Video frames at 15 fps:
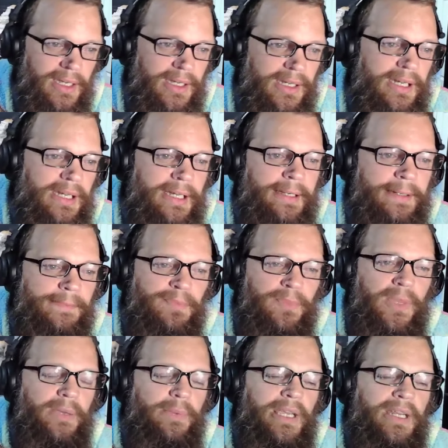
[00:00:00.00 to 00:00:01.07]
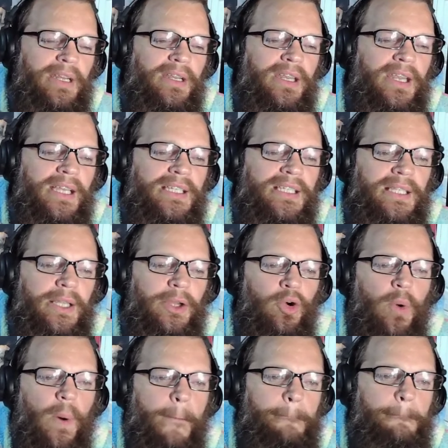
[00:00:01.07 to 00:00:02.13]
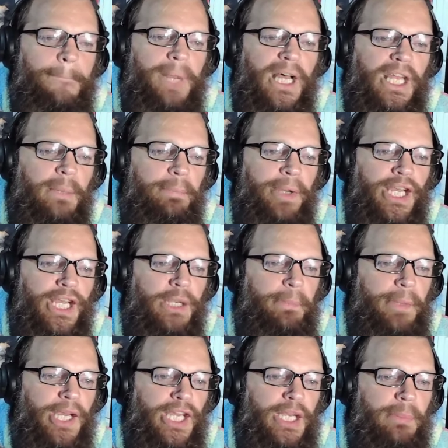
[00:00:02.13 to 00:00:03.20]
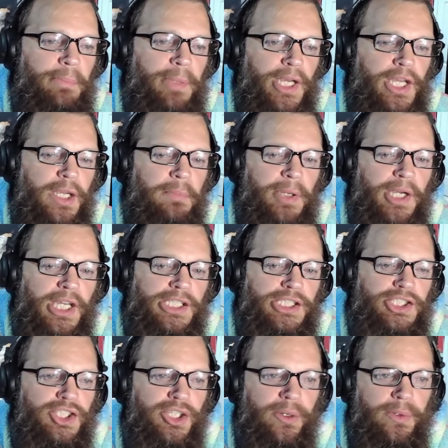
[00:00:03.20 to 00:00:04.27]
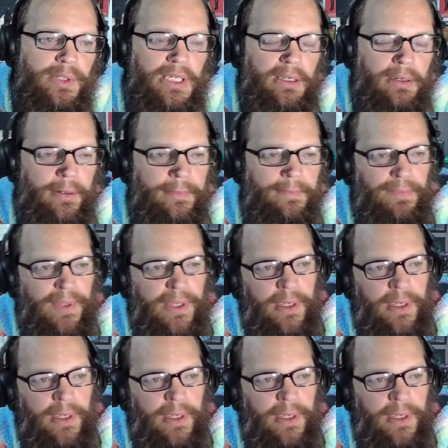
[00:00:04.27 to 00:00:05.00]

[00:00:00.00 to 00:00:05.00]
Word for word: Um, and then we get a nice little pun, pun, pun, pun, pun joke here